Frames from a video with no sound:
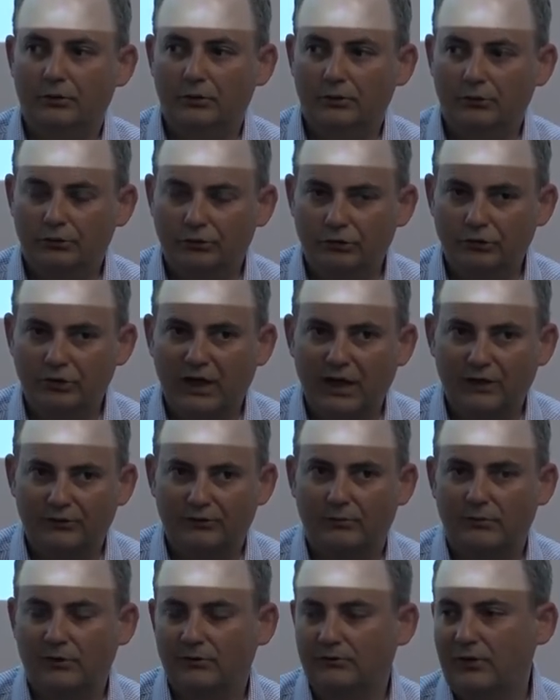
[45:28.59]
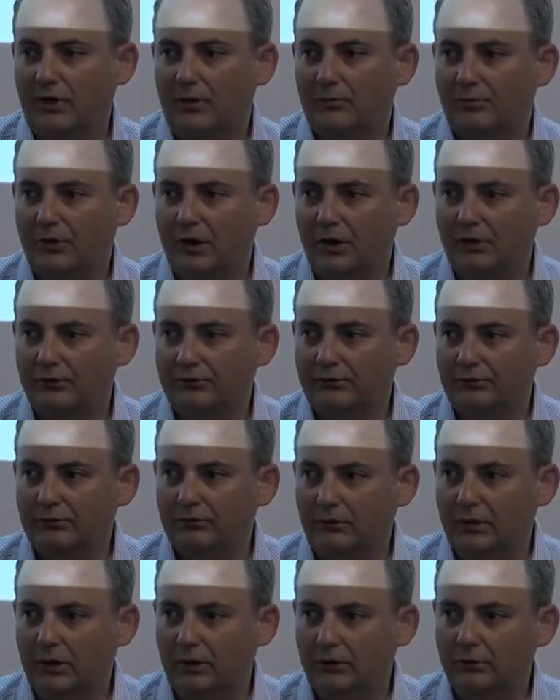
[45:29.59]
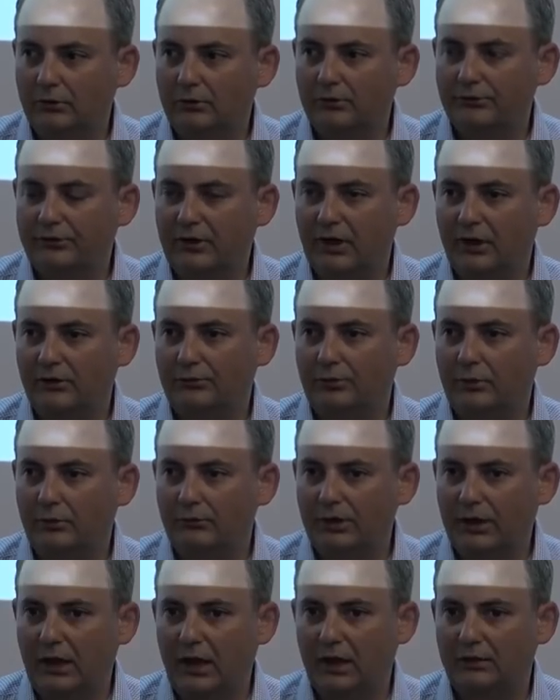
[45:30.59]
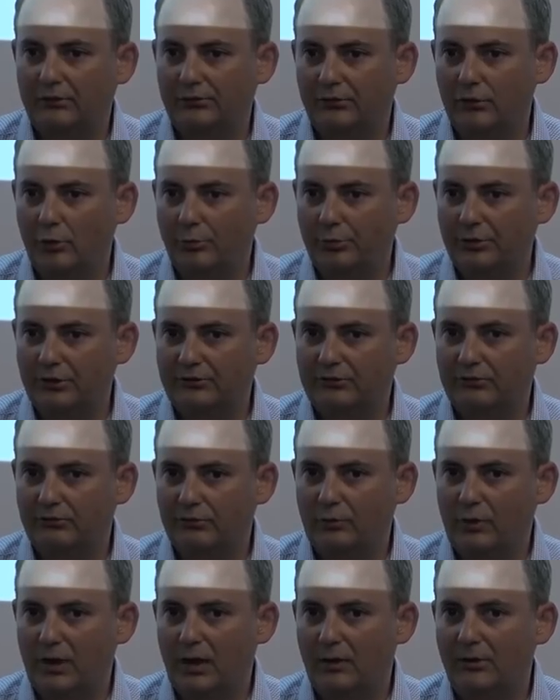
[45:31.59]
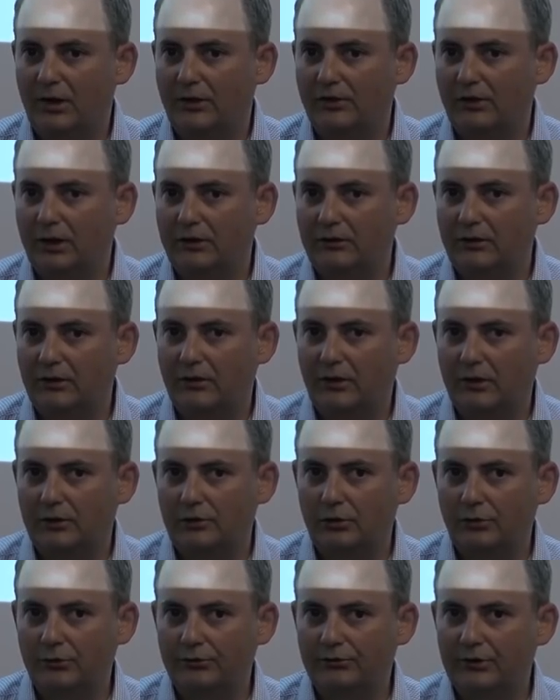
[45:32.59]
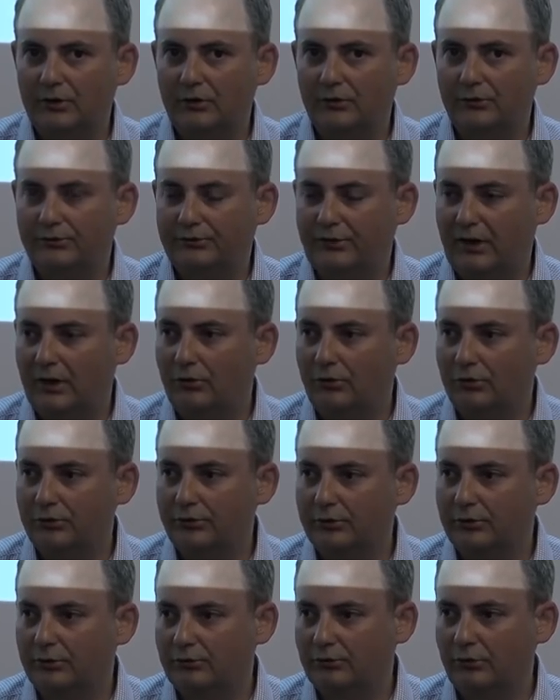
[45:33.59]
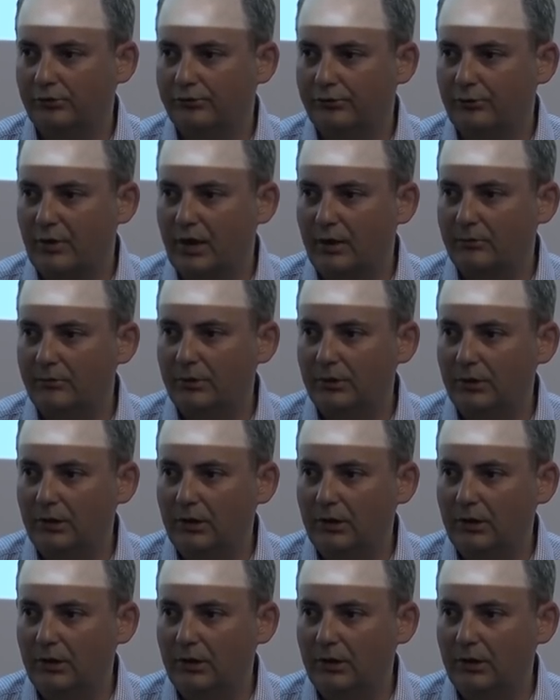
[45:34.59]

You should get something for that price. In Google's case, what we get is the openness of the web and the idea that no single stakeholder controls the web.